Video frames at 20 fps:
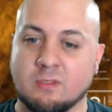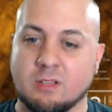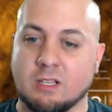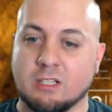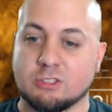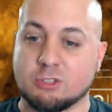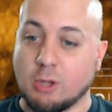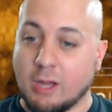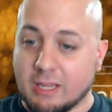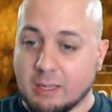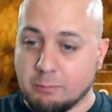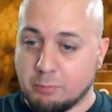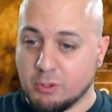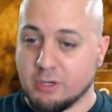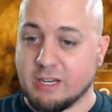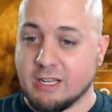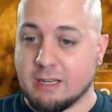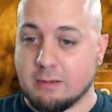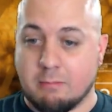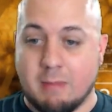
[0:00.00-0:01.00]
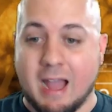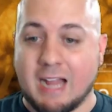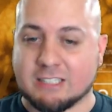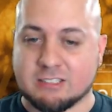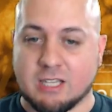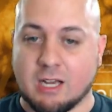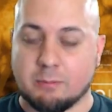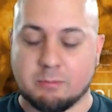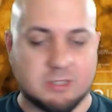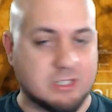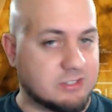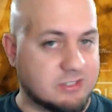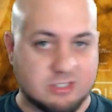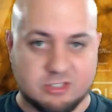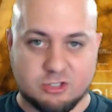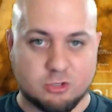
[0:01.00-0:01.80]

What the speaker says: So I can put in max hop distance,